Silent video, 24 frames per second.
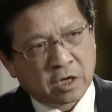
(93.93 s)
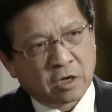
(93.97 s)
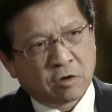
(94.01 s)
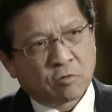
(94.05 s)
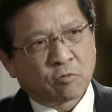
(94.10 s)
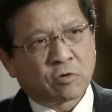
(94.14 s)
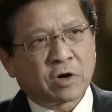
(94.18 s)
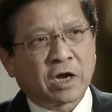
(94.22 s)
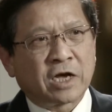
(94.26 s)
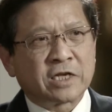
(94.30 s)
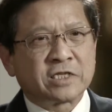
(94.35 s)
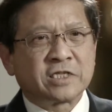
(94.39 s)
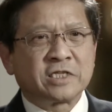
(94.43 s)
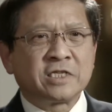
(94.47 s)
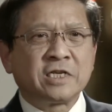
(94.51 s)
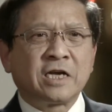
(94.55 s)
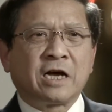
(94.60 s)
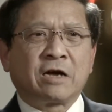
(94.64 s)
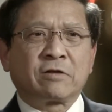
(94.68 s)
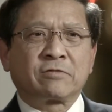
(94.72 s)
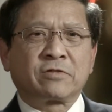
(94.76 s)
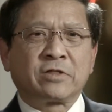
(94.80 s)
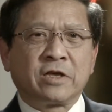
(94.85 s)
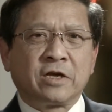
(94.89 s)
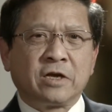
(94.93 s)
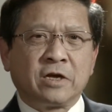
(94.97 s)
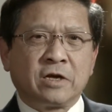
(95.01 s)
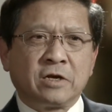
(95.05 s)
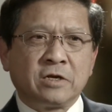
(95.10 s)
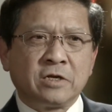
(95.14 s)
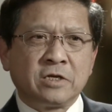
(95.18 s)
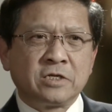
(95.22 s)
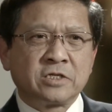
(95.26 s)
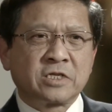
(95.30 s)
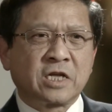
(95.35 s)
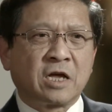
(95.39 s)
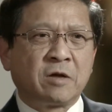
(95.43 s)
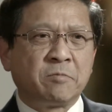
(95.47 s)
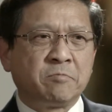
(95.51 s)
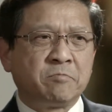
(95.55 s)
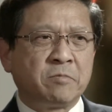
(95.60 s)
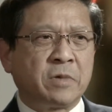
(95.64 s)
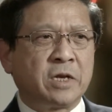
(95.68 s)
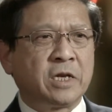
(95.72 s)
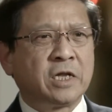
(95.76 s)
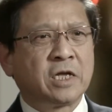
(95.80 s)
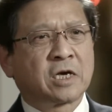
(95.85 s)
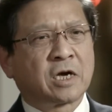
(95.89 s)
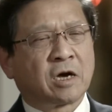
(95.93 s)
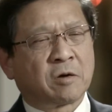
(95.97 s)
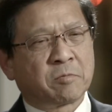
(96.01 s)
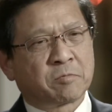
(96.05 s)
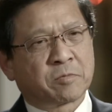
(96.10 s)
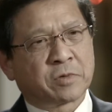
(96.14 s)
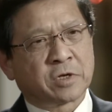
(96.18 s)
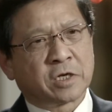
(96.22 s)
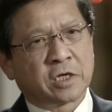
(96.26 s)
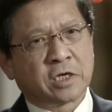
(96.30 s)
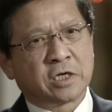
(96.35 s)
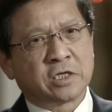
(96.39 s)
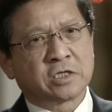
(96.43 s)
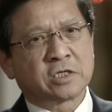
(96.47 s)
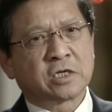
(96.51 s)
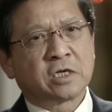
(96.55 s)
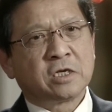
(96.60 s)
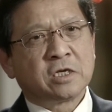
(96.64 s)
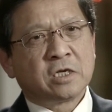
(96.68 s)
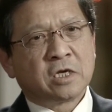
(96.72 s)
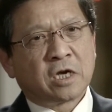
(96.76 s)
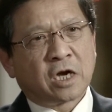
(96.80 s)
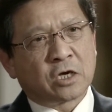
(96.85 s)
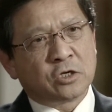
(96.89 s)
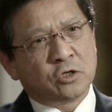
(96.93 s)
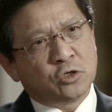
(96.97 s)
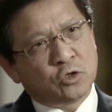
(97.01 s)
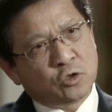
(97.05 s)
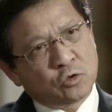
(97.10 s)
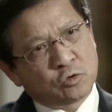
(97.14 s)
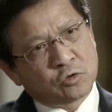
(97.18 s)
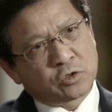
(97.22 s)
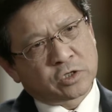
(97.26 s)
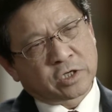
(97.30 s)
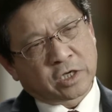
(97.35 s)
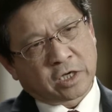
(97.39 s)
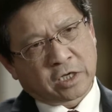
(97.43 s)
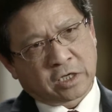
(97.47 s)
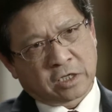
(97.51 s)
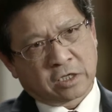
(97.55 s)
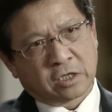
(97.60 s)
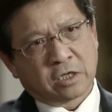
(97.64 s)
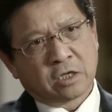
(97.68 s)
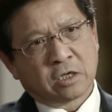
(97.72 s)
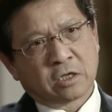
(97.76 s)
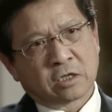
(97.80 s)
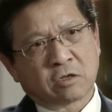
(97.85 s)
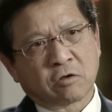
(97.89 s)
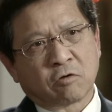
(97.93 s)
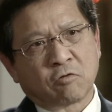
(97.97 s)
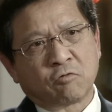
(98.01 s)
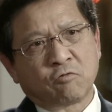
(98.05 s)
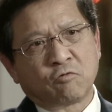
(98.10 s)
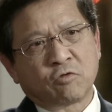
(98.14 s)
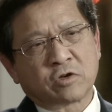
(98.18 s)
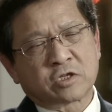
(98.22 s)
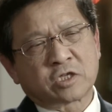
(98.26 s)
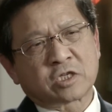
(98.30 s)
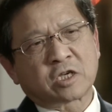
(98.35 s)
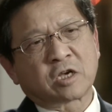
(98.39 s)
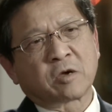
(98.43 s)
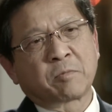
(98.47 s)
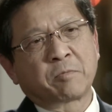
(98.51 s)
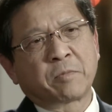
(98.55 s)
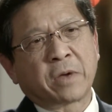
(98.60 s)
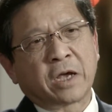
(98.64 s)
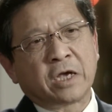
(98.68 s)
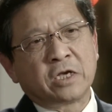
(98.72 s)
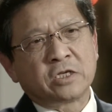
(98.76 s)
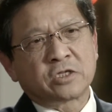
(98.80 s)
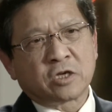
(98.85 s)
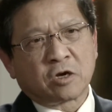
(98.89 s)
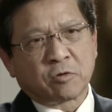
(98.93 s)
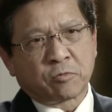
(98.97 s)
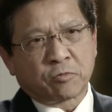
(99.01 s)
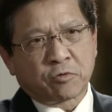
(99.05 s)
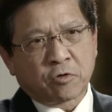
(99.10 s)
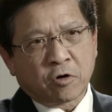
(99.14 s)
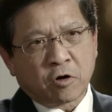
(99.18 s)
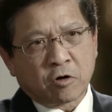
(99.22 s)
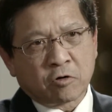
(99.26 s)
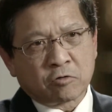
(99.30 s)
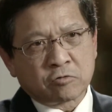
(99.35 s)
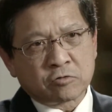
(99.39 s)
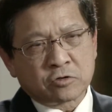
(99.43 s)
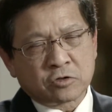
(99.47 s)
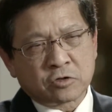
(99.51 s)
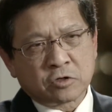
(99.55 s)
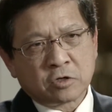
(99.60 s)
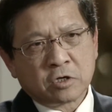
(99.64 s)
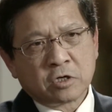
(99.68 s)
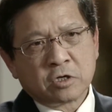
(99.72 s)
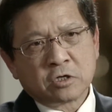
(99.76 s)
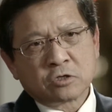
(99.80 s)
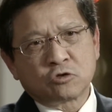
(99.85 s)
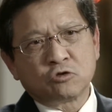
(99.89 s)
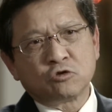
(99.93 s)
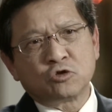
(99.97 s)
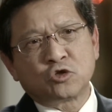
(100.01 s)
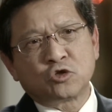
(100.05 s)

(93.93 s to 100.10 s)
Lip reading: What I see out there is that many companies are using the risk-based approach to